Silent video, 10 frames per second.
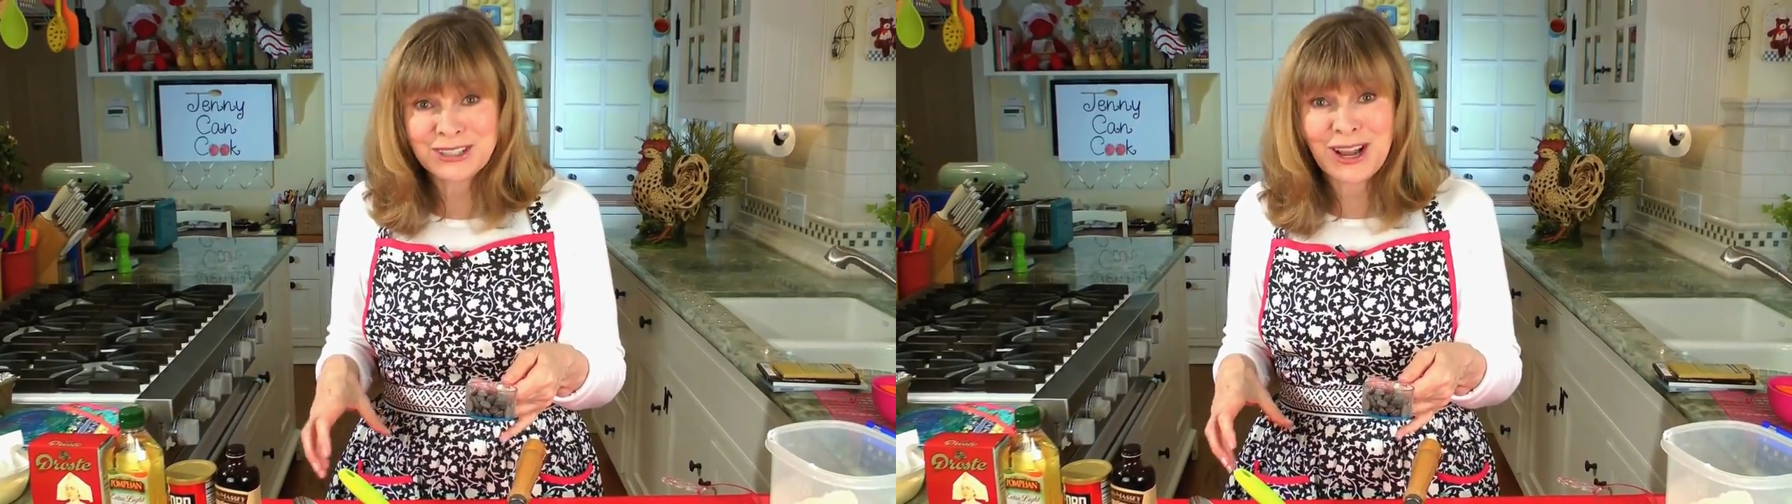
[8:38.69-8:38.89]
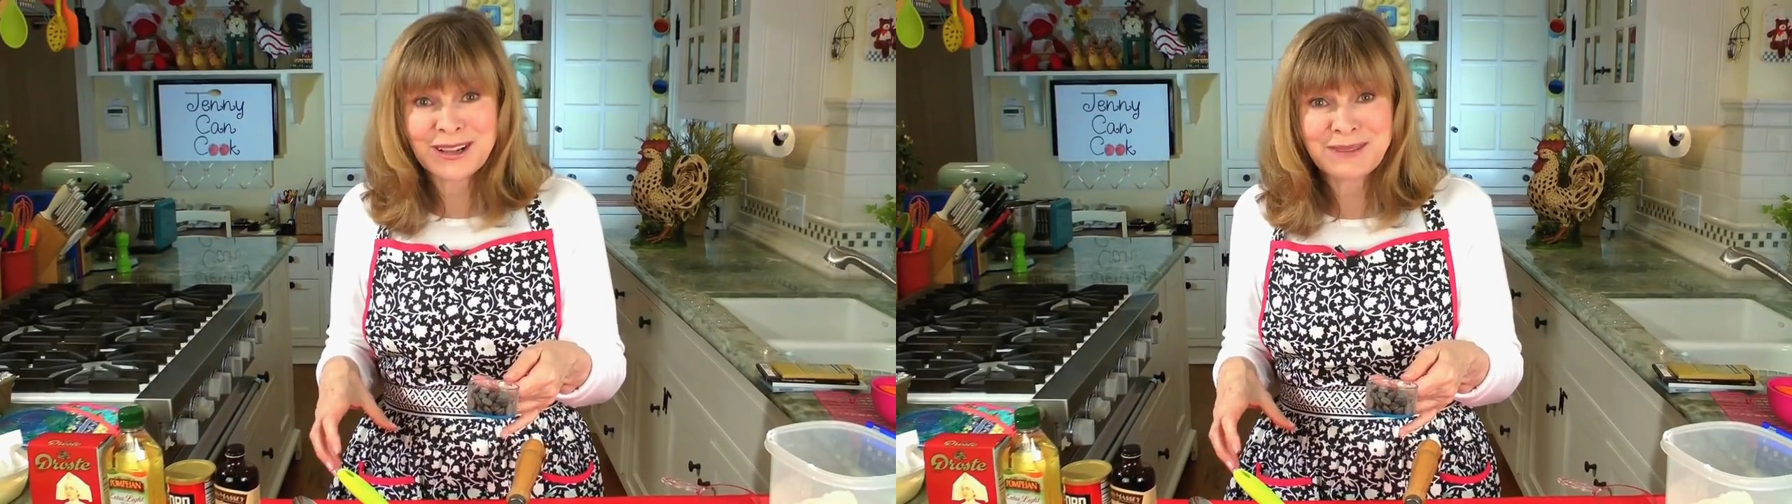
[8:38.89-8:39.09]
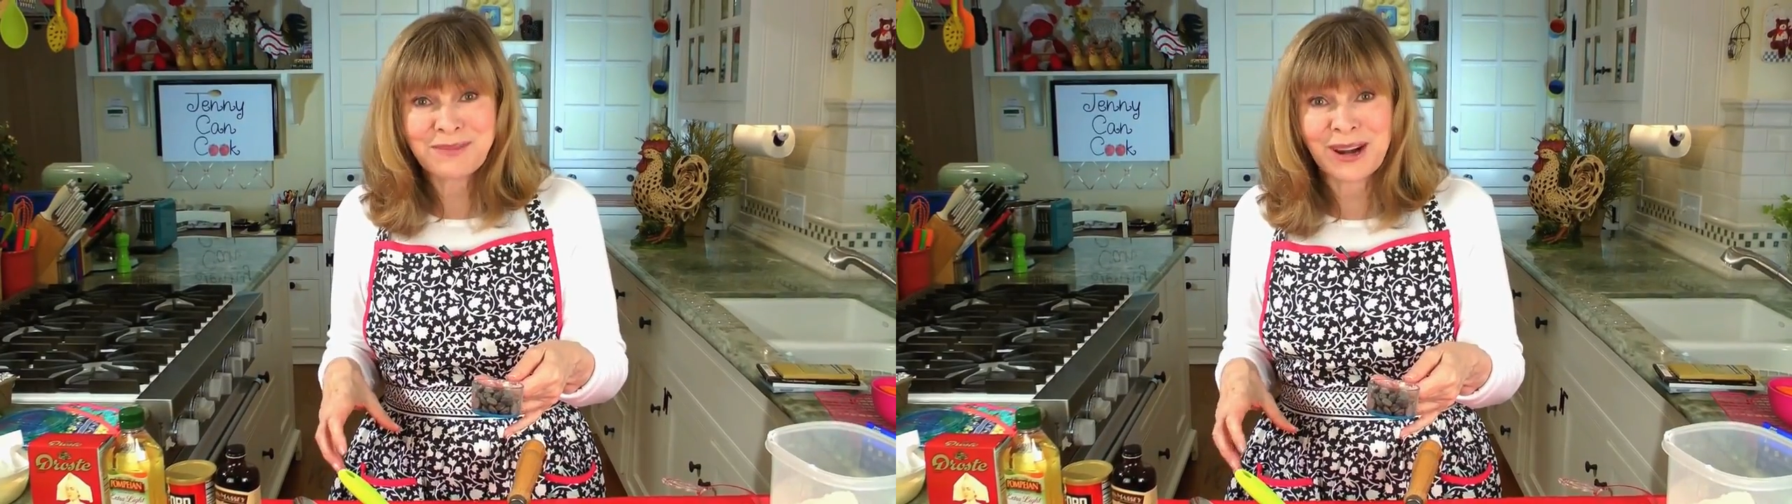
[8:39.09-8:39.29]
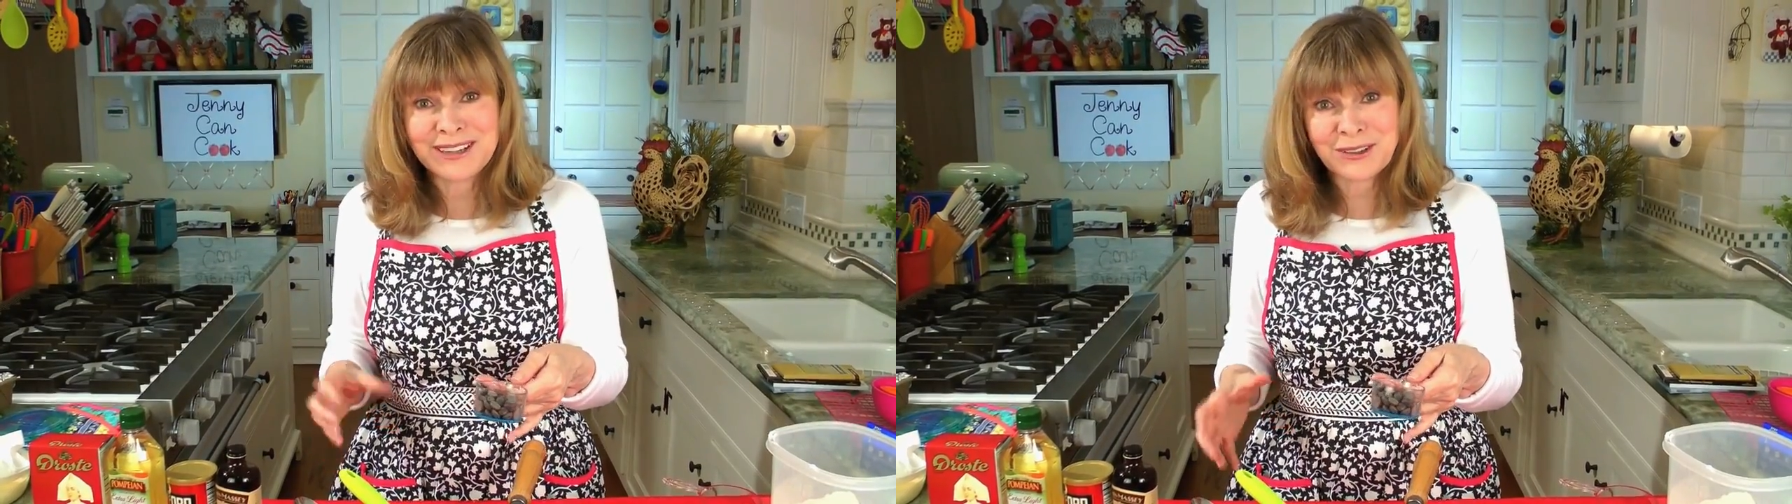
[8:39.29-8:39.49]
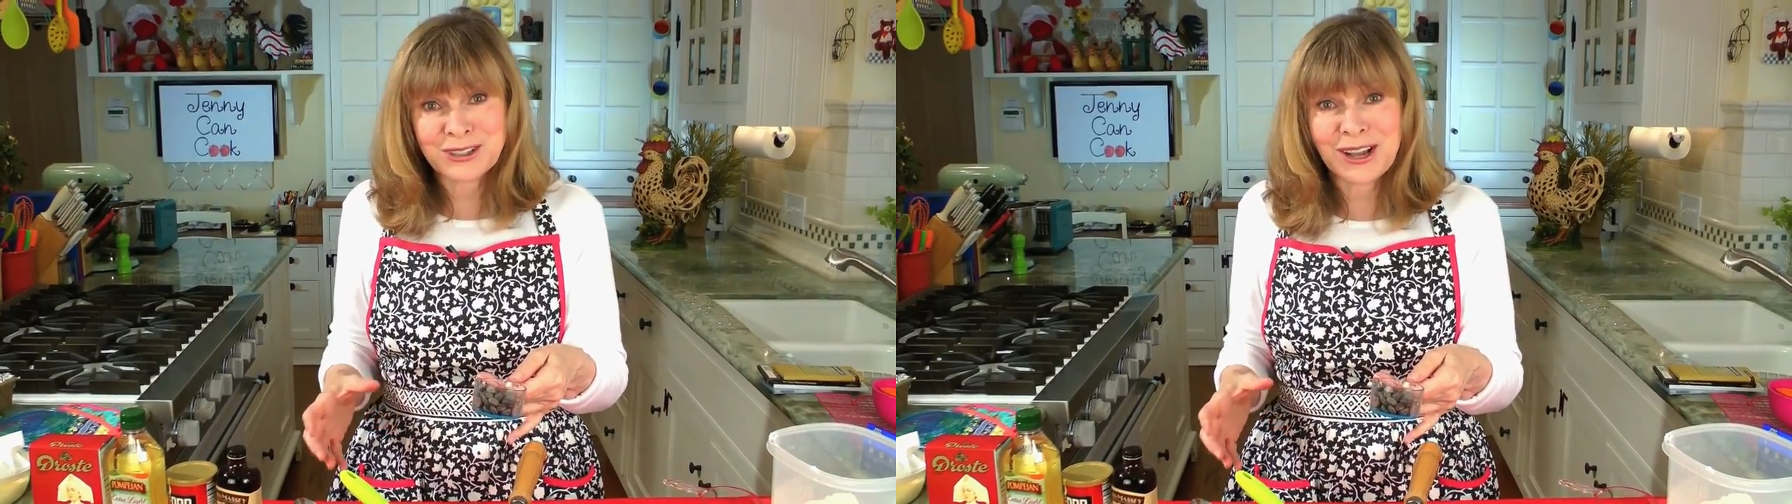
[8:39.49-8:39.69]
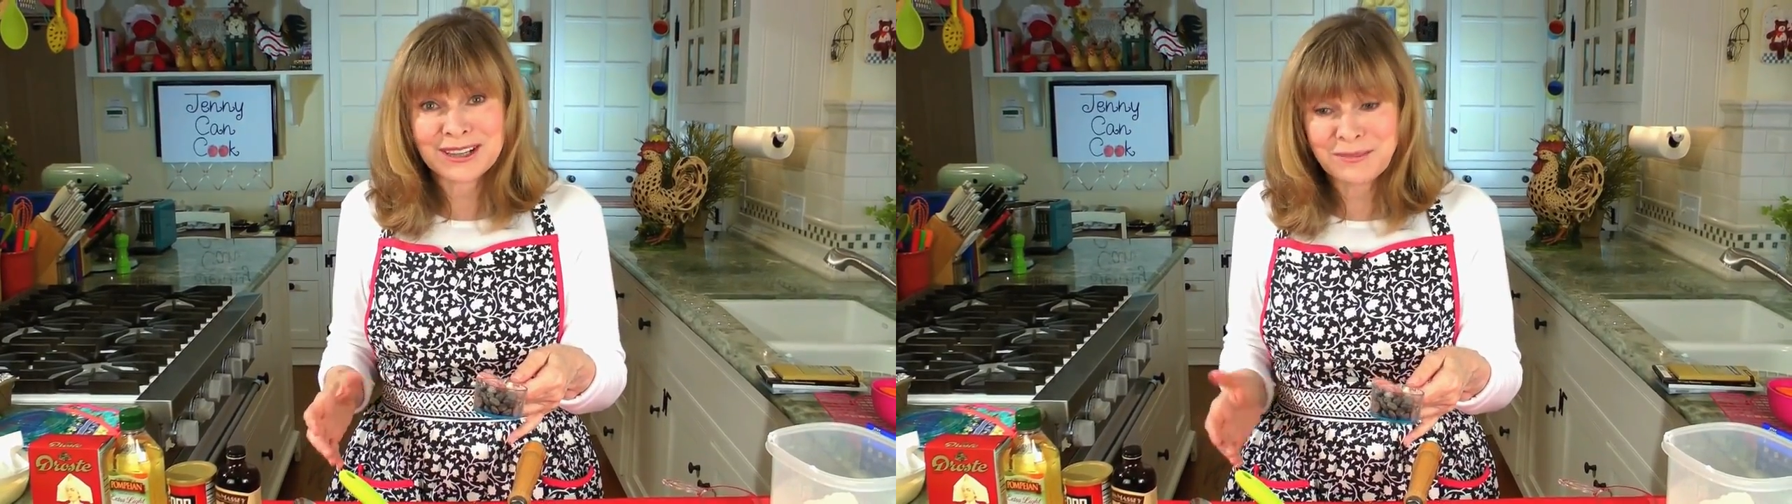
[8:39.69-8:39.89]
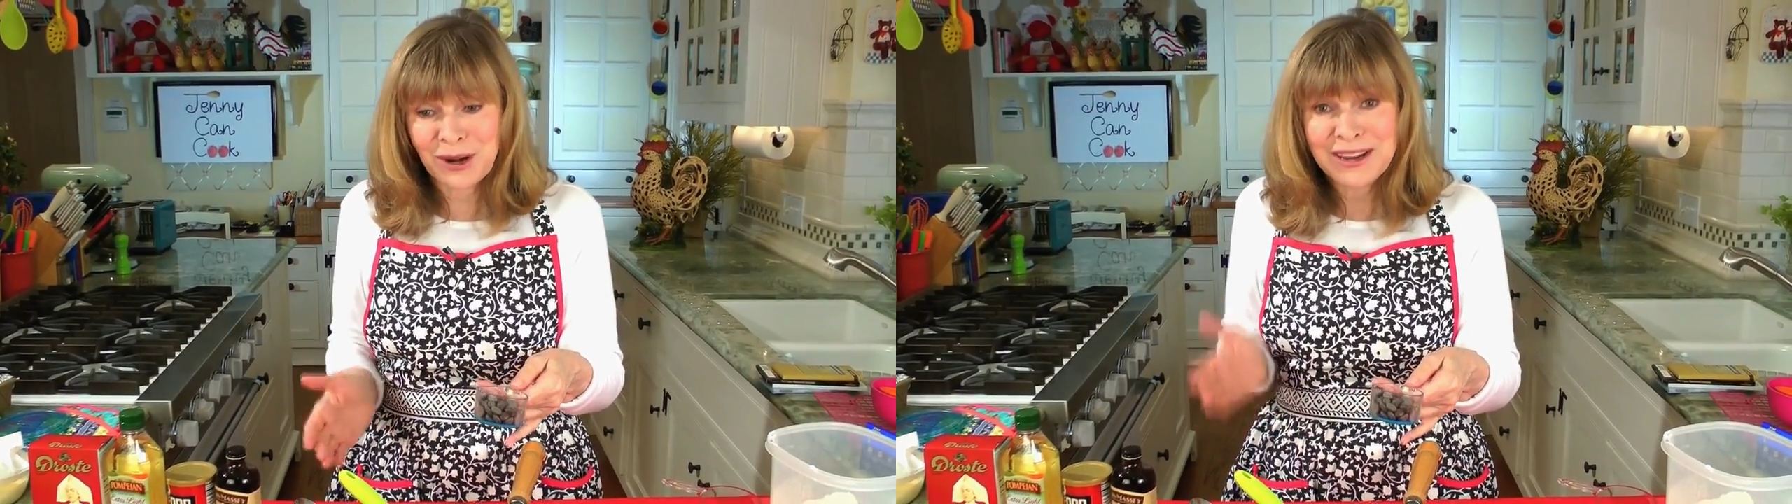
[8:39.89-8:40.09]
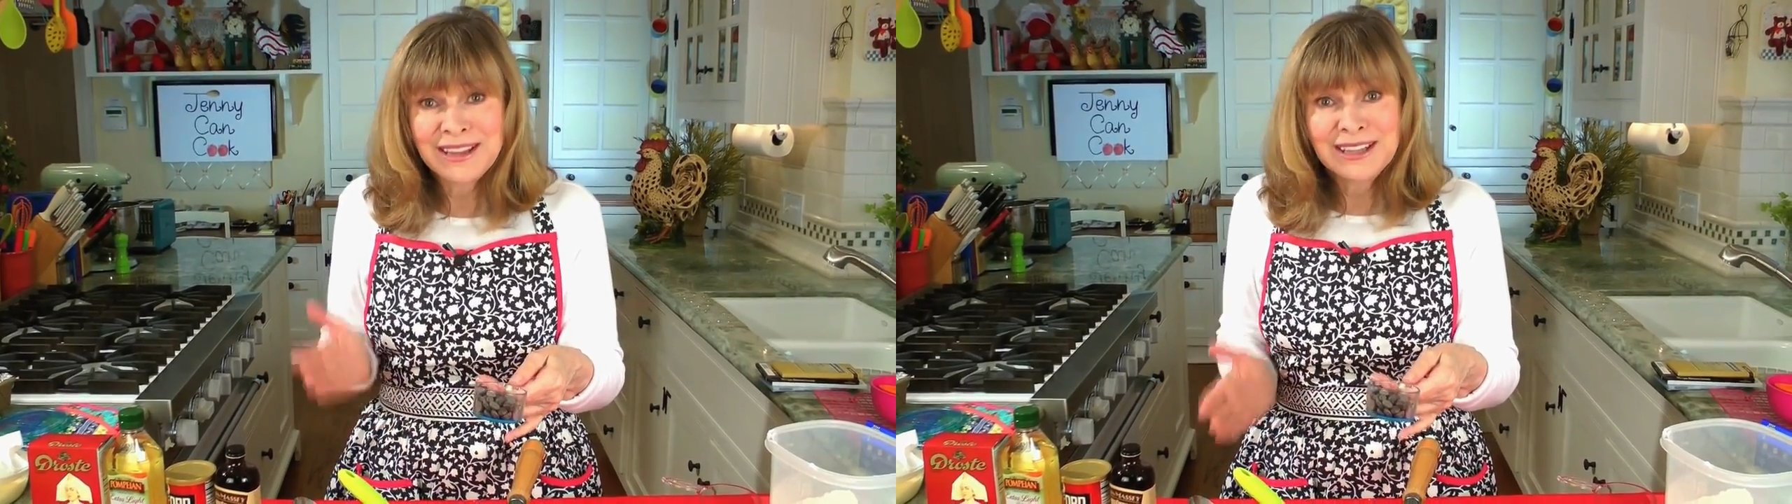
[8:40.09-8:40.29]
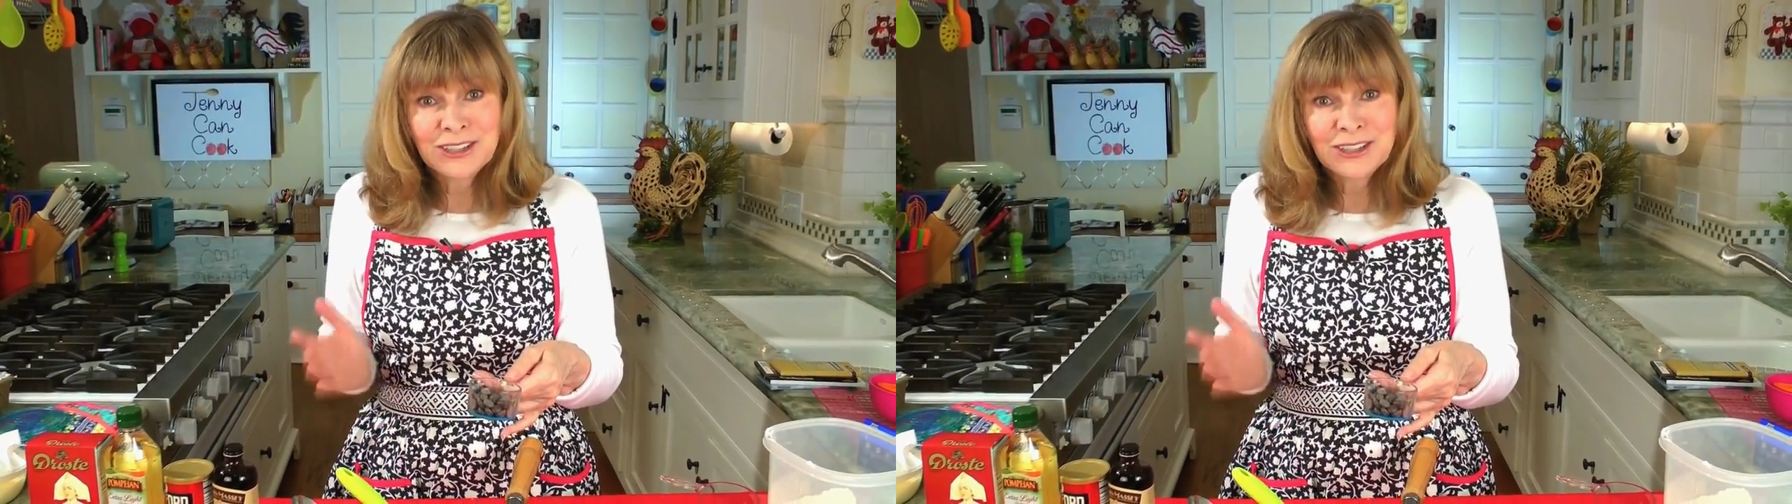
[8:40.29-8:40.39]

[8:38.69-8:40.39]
chocolate bar, another chocolate bar,